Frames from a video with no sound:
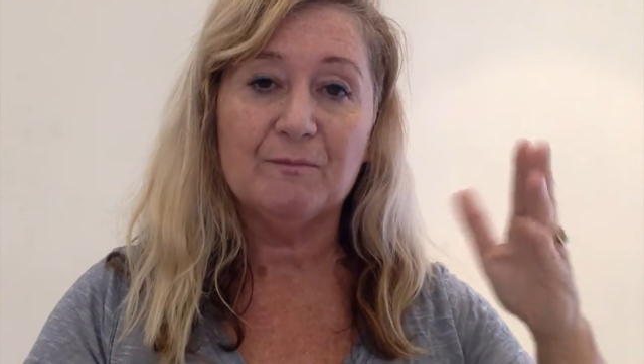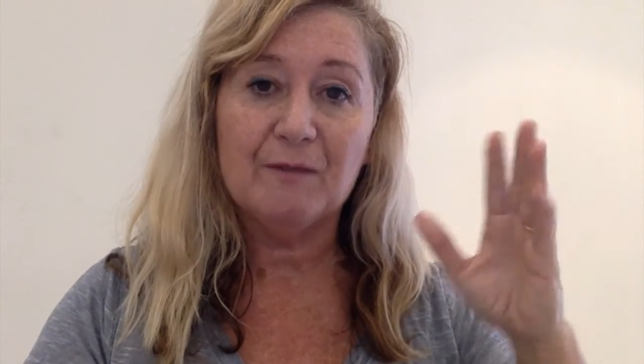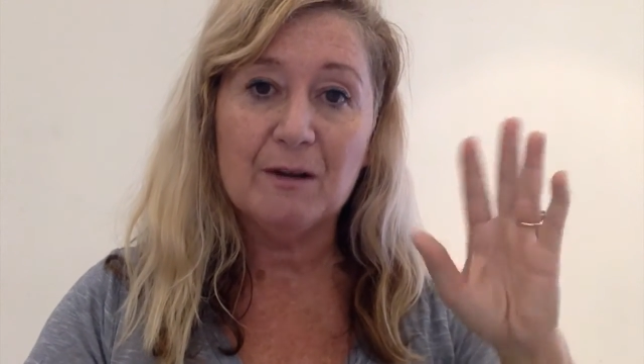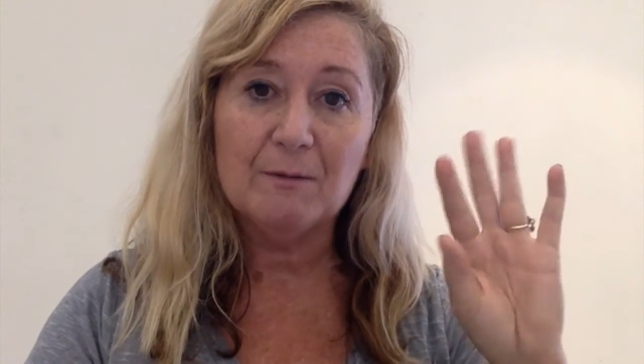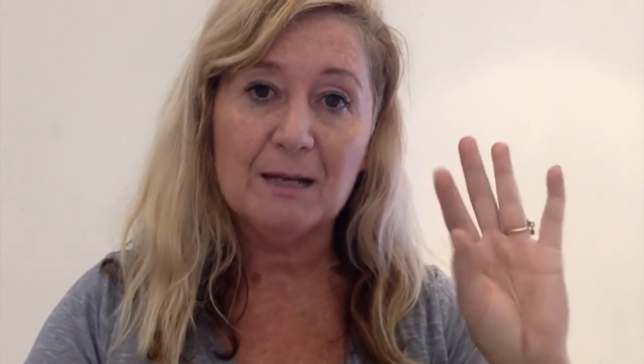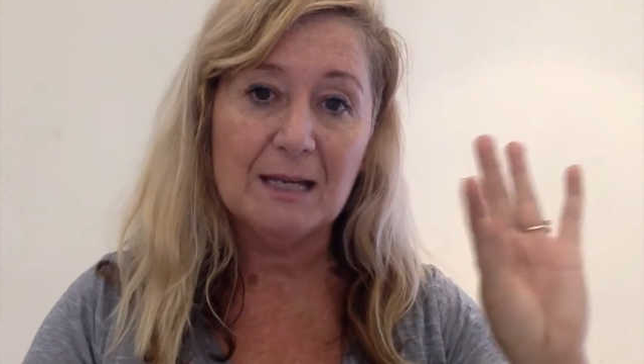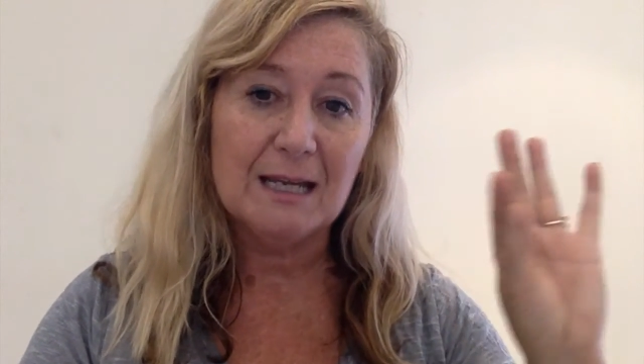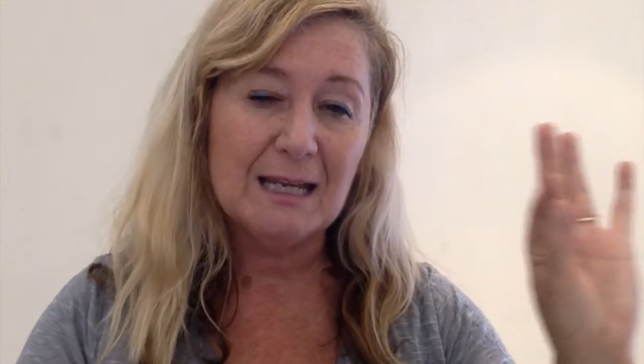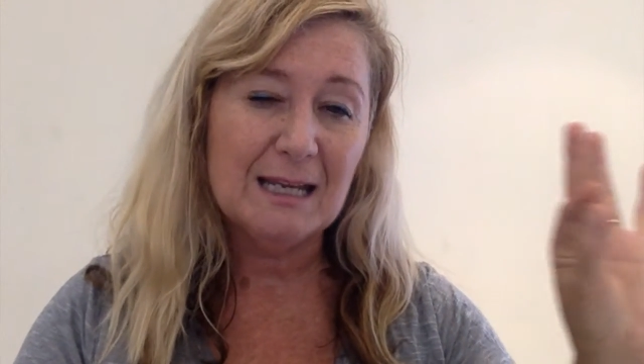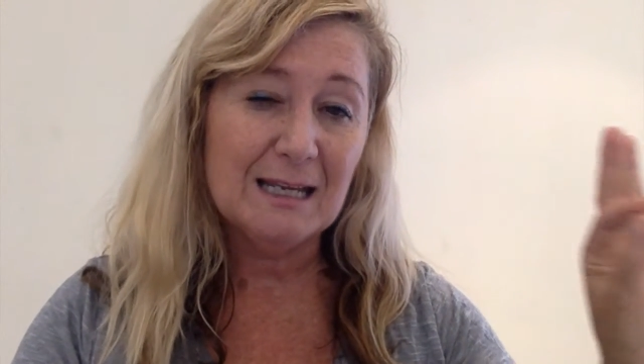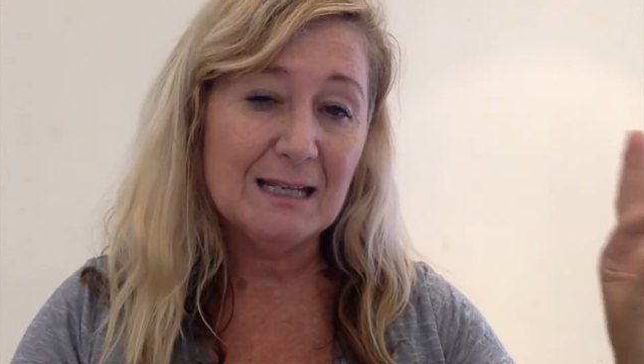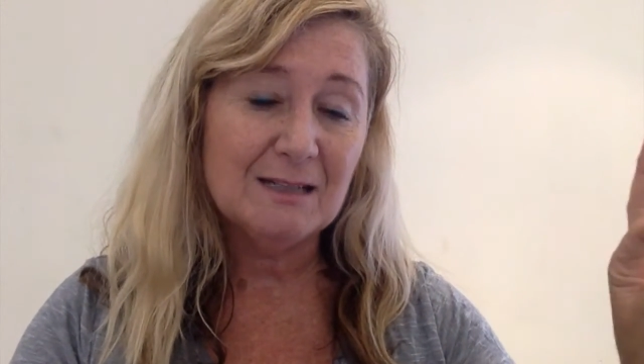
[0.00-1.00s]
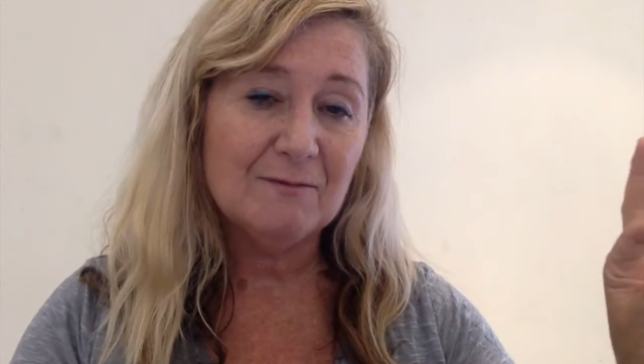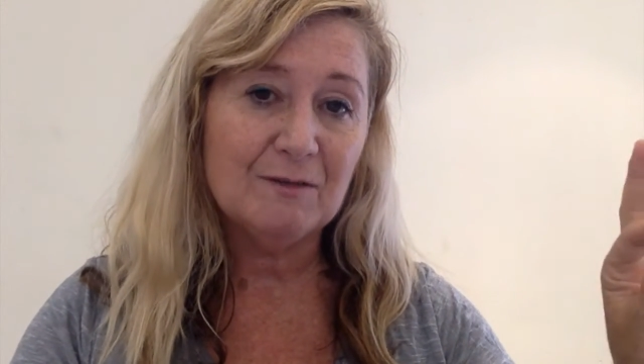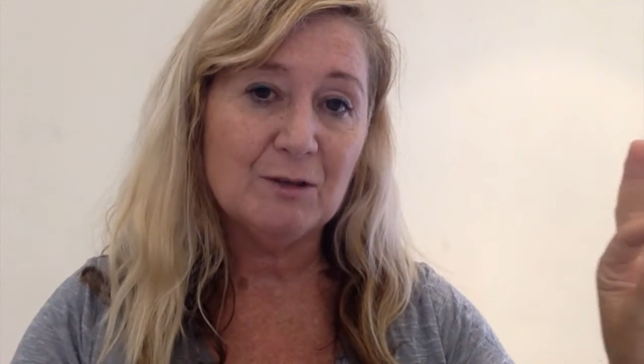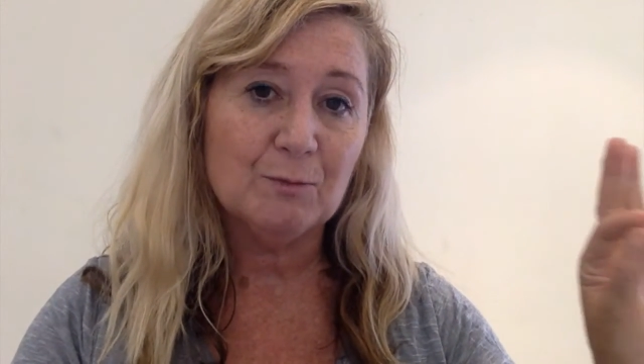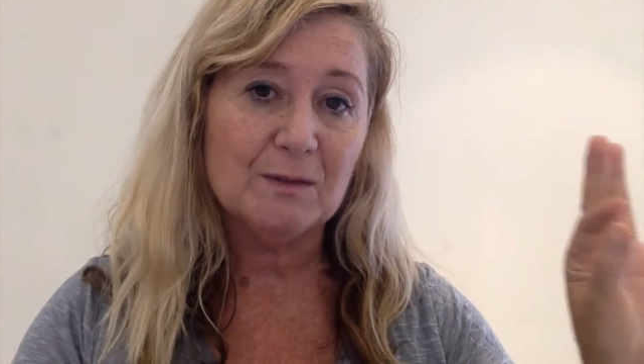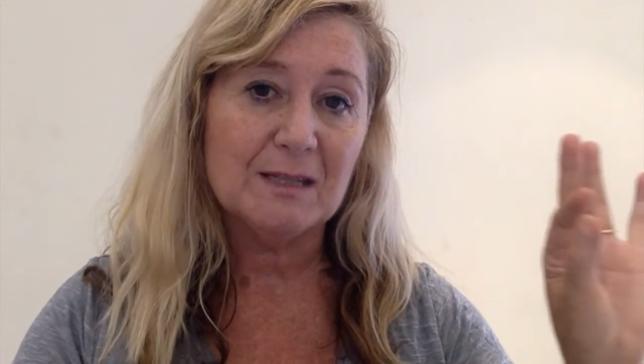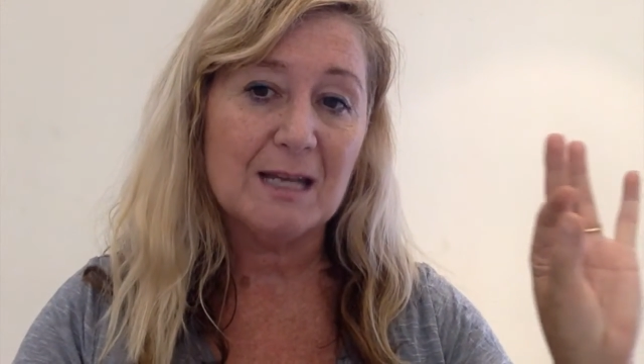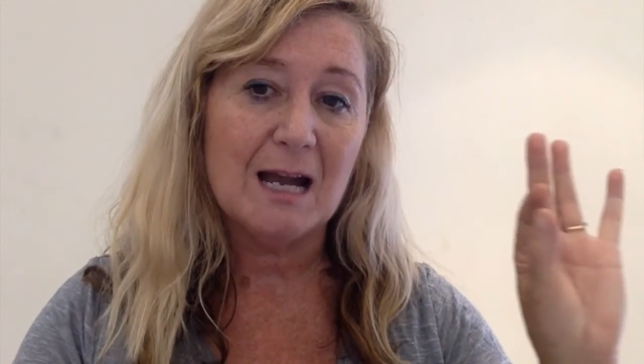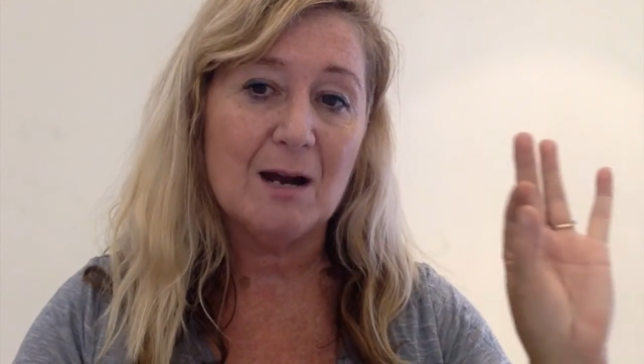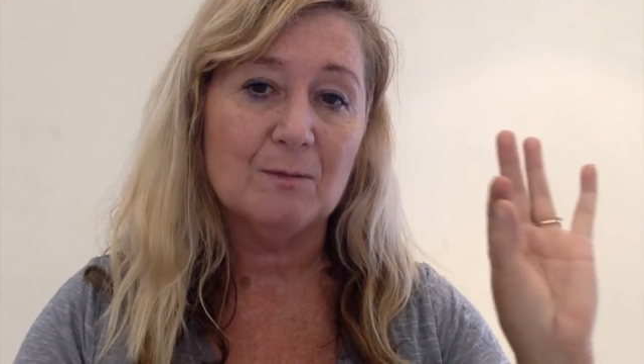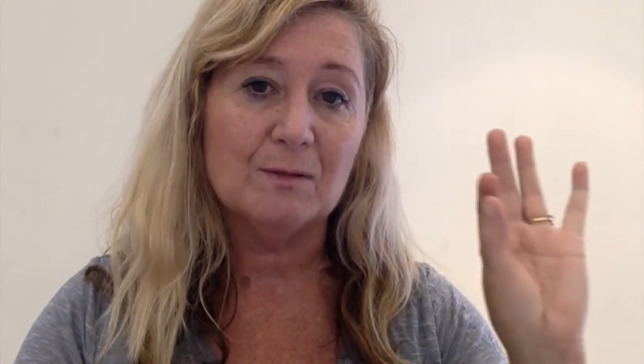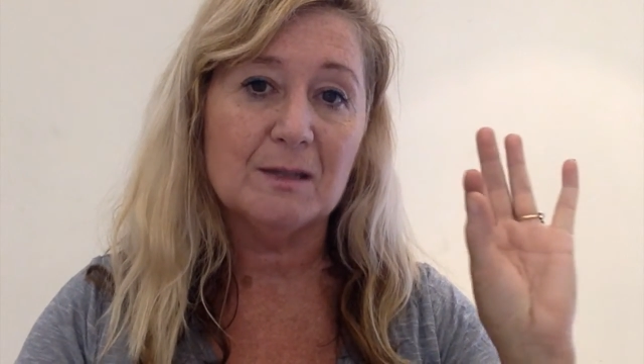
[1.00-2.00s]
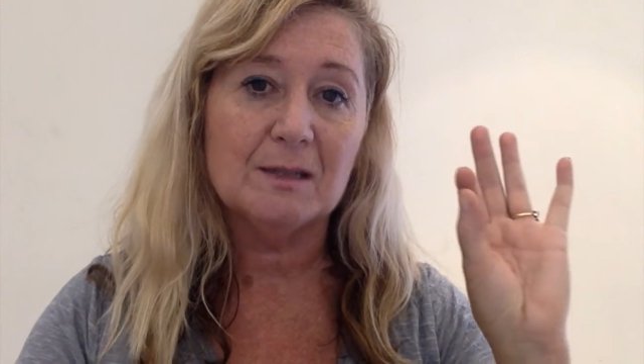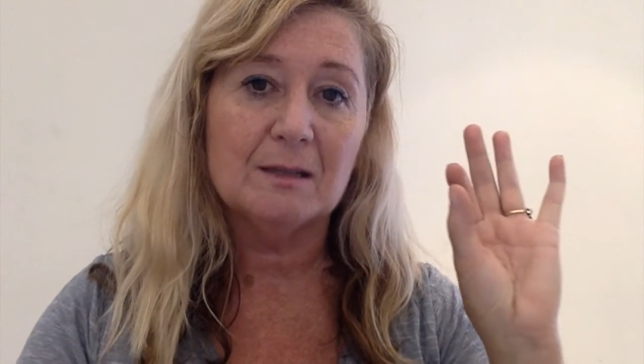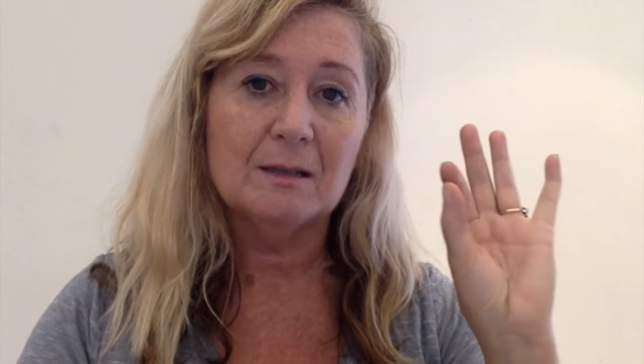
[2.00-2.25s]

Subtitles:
very individual sounds